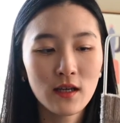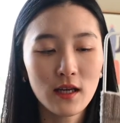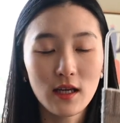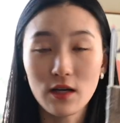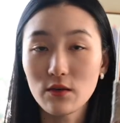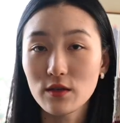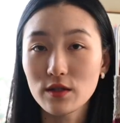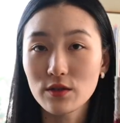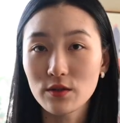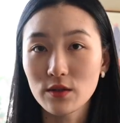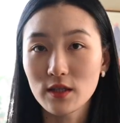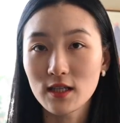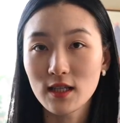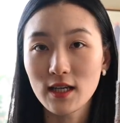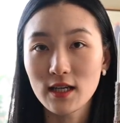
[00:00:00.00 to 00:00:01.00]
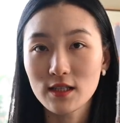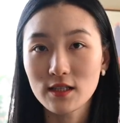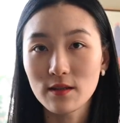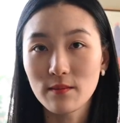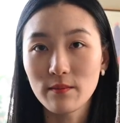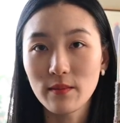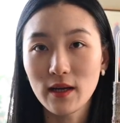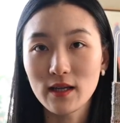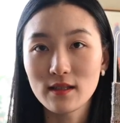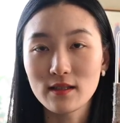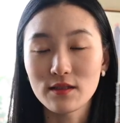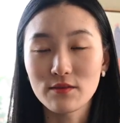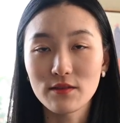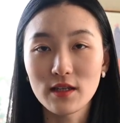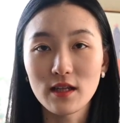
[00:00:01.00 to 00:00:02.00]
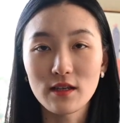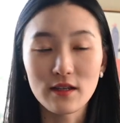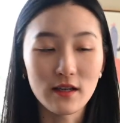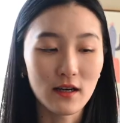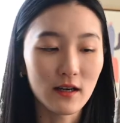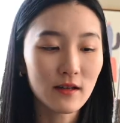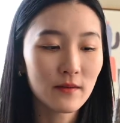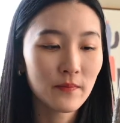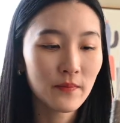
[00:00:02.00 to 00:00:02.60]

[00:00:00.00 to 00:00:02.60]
Eras Tour collection by Sewrella Yarn.